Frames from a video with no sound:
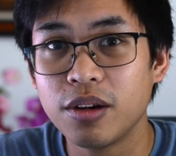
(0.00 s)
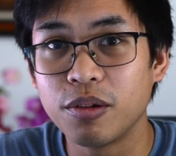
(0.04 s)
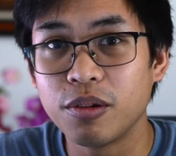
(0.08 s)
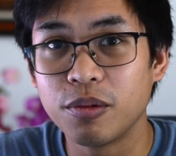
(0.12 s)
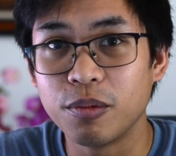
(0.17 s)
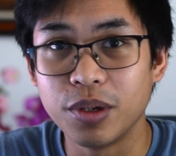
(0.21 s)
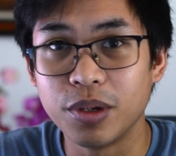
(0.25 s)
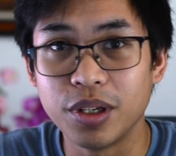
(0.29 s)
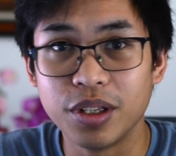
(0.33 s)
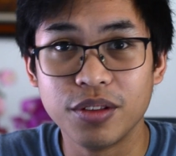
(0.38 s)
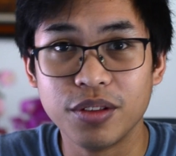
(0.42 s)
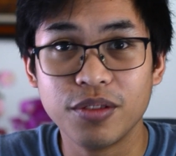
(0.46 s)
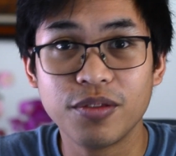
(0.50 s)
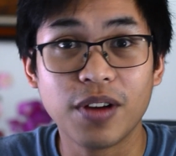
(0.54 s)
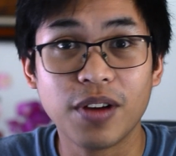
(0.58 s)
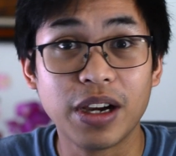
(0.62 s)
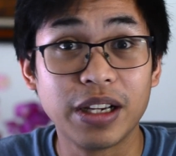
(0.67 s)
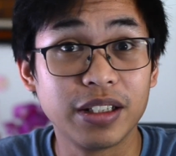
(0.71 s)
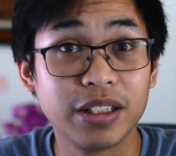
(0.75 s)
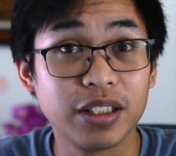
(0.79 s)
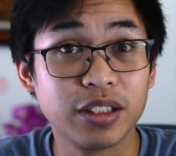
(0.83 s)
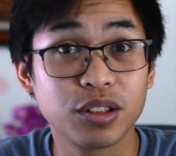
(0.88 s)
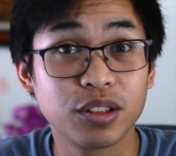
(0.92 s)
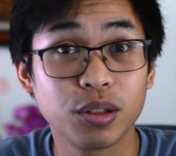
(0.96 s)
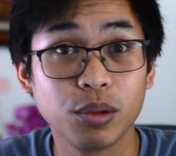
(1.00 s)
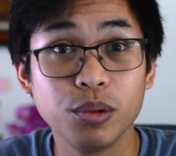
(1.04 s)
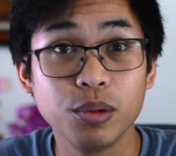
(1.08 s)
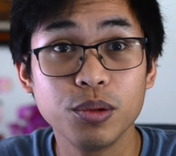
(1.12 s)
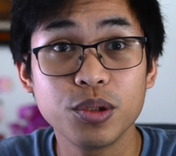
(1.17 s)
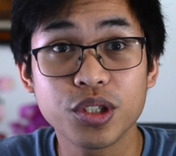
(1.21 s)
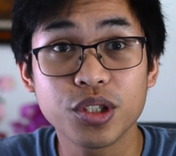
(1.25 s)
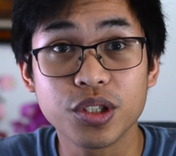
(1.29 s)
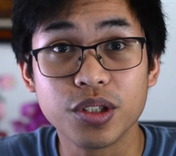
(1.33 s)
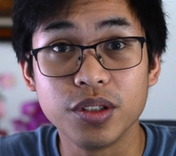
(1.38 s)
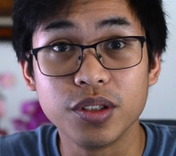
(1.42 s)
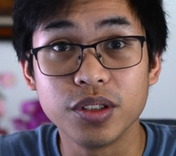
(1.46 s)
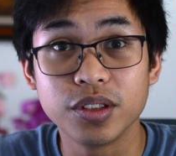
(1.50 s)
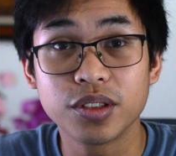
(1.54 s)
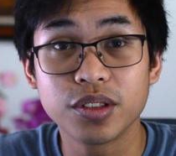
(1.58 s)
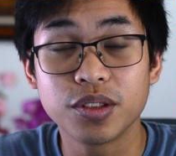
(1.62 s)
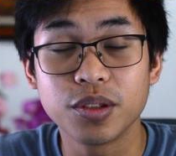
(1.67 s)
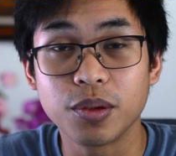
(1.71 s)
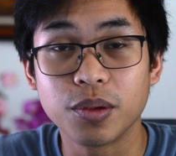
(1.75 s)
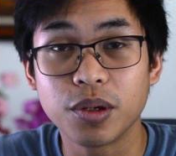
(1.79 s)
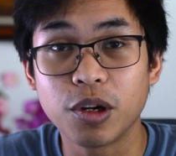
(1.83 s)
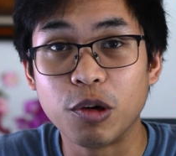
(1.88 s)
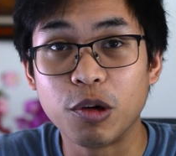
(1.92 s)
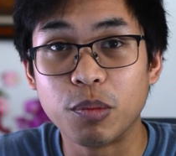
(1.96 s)
with finding solutions
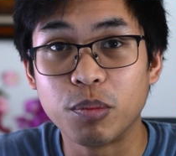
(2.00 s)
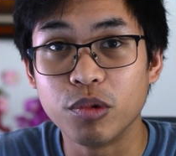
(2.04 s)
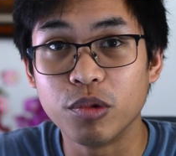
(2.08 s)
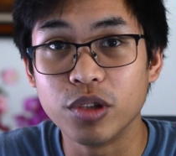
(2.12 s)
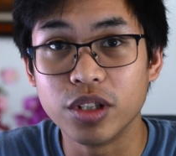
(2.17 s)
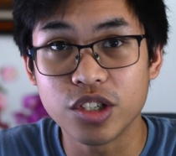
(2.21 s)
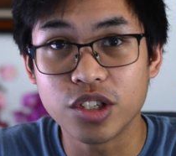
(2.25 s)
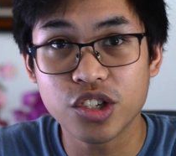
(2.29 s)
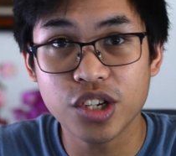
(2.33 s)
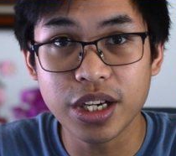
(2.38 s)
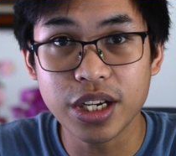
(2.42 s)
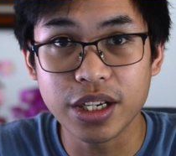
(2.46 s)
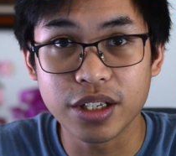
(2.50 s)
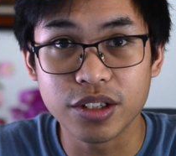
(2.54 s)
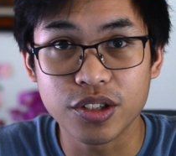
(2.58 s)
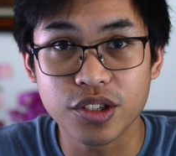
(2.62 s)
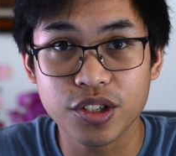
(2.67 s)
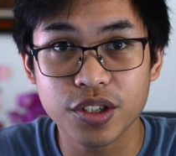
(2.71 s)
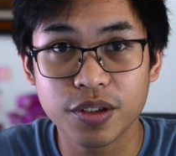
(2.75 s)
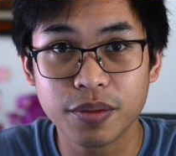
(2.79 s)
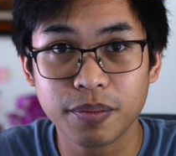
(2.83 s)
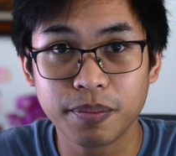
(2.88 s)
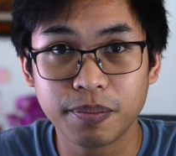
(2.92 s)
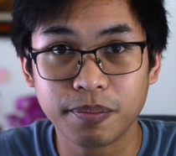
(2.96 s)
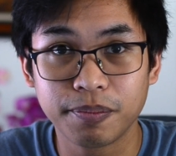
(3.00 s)
to cope with the change.